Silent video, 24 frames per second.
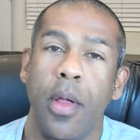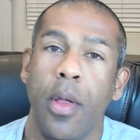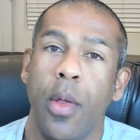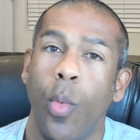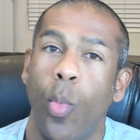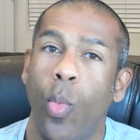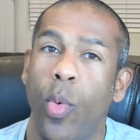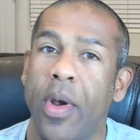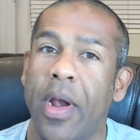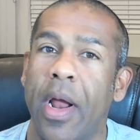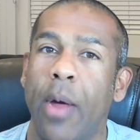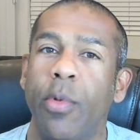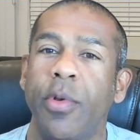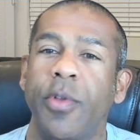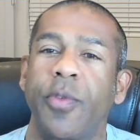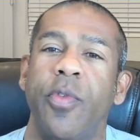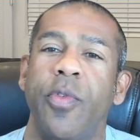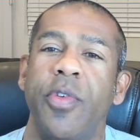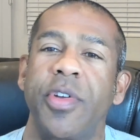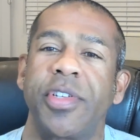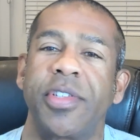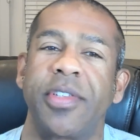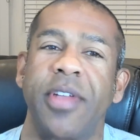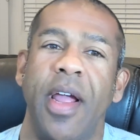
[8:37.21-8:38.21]
When I was
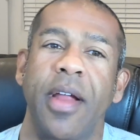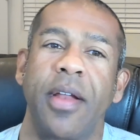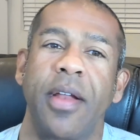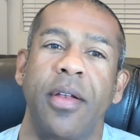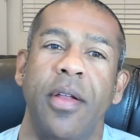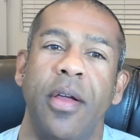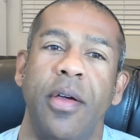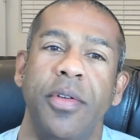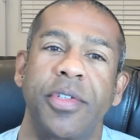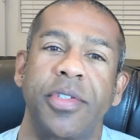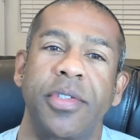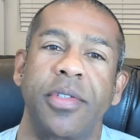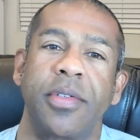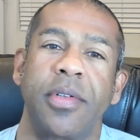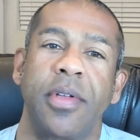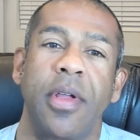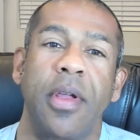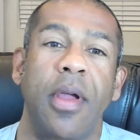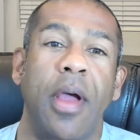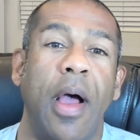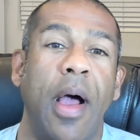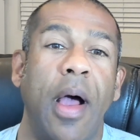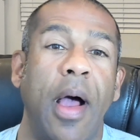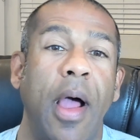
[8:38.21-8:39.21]
first diagnosed,
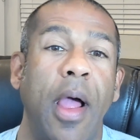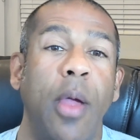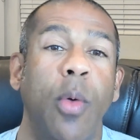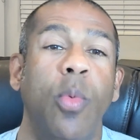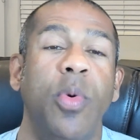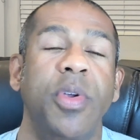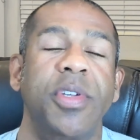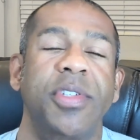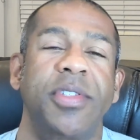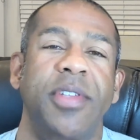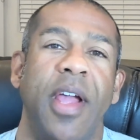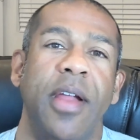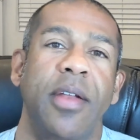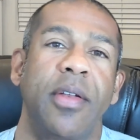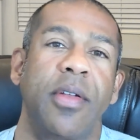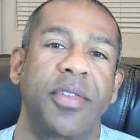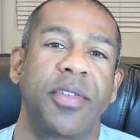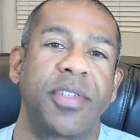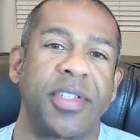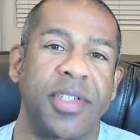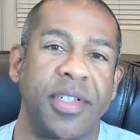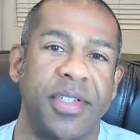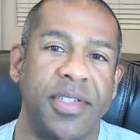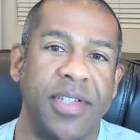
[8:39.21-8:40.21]
I was
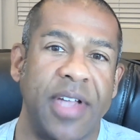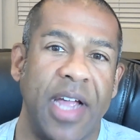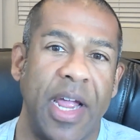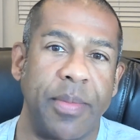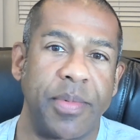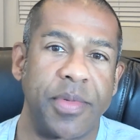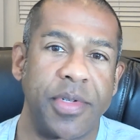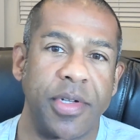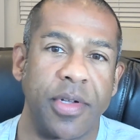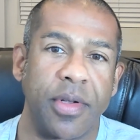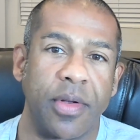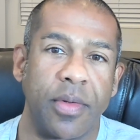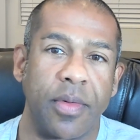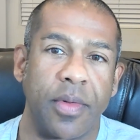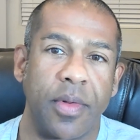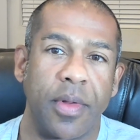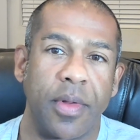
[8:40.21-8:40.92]
diagnosed as a type 2